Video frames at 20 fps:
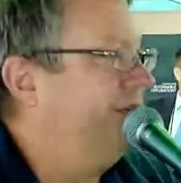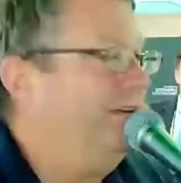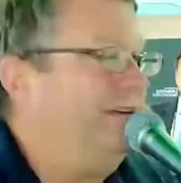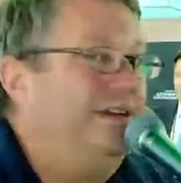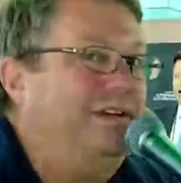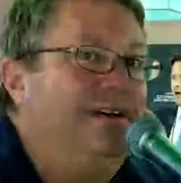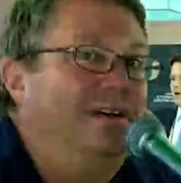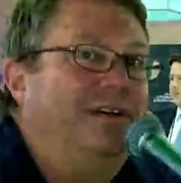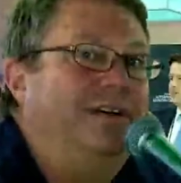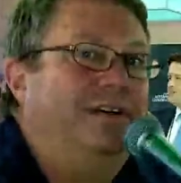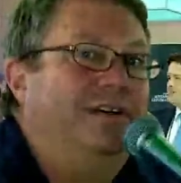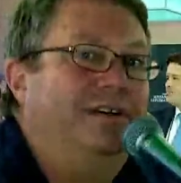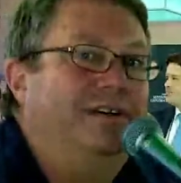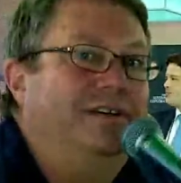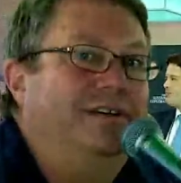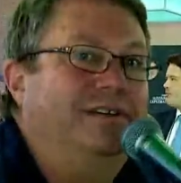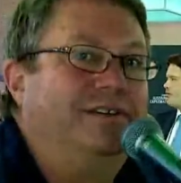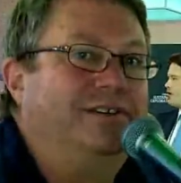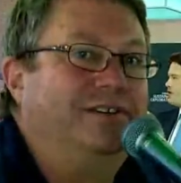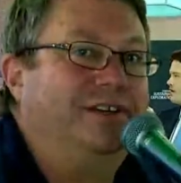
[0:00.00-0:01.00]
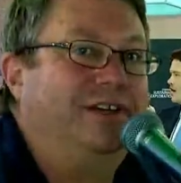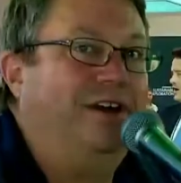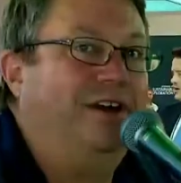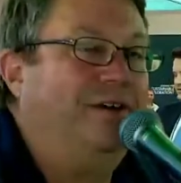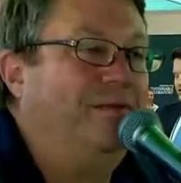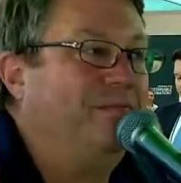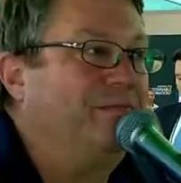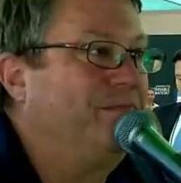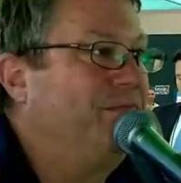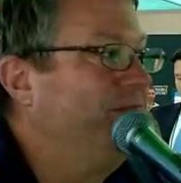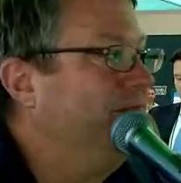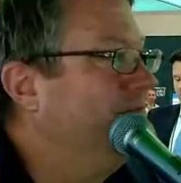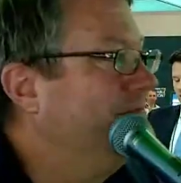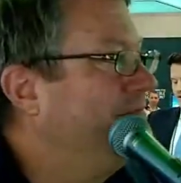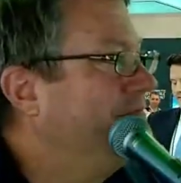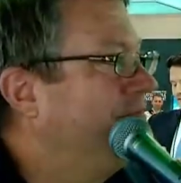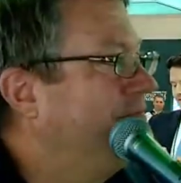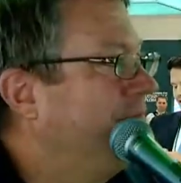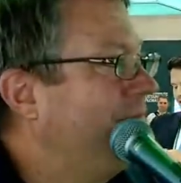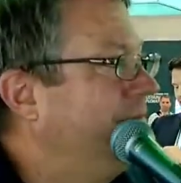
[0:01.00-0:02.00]
Wow. I mean, how
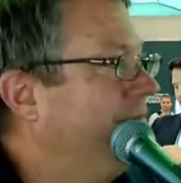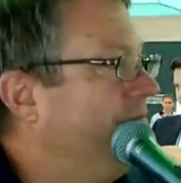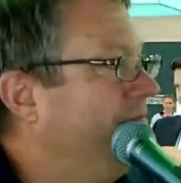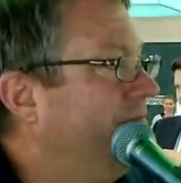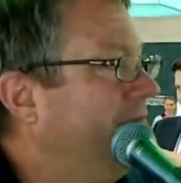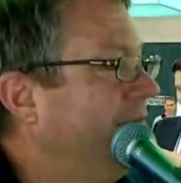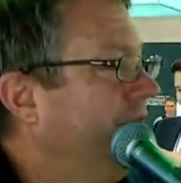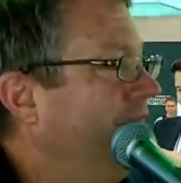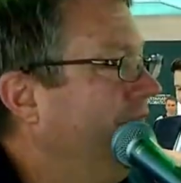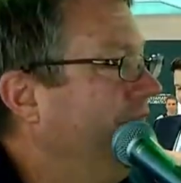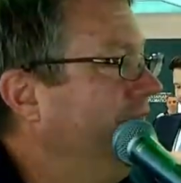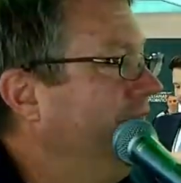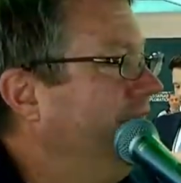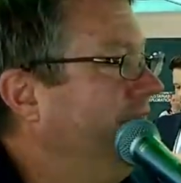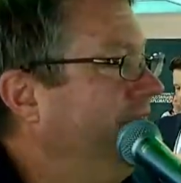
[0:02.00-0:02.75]
fascinating. And coming